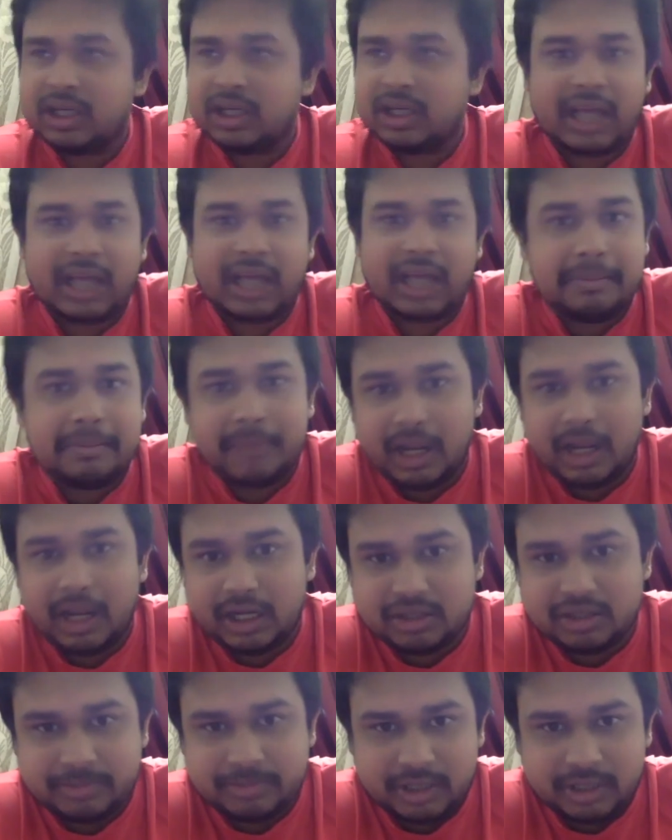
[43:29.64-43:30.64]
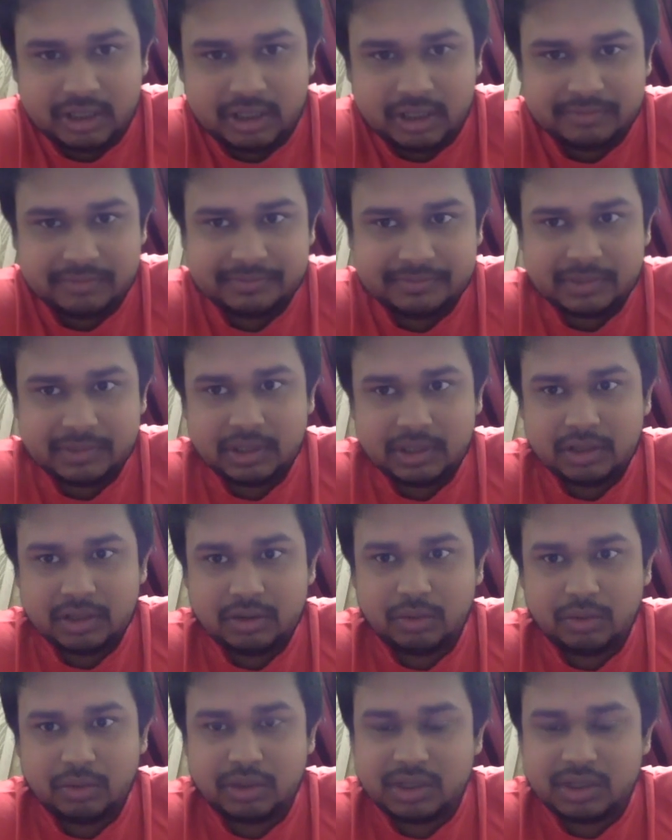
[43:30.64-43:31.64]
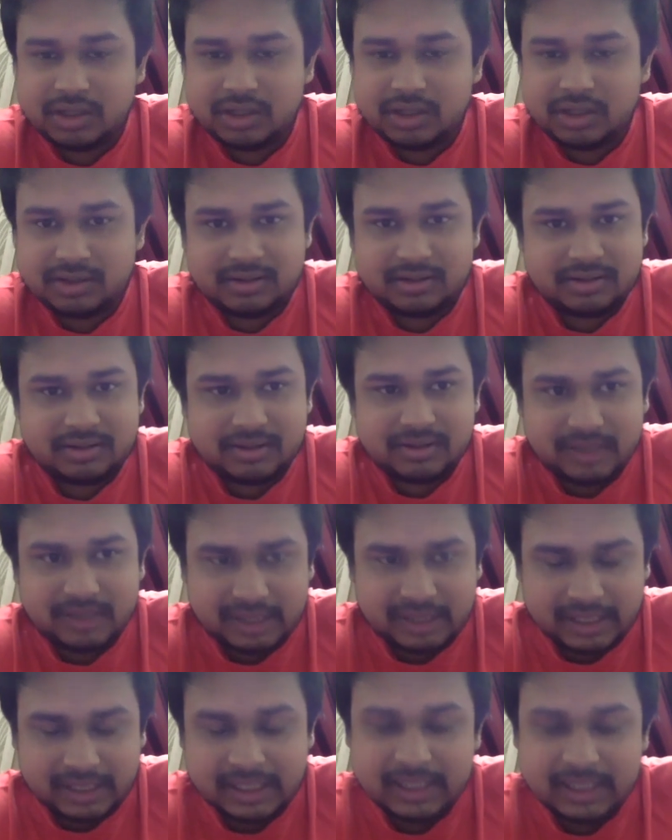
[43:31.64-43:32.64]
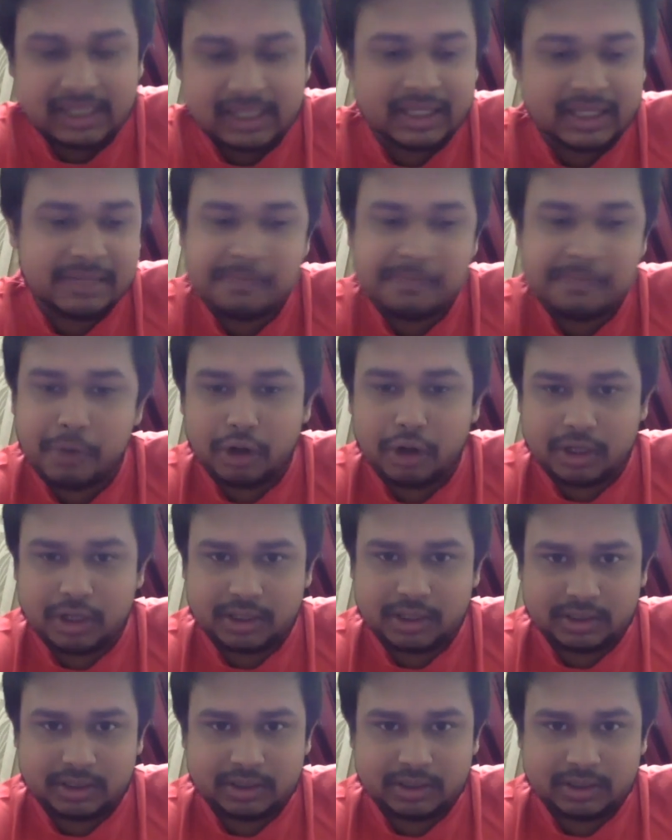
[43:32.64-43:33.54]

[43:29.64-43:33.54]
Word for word: time management, mm-hmm. which is really important.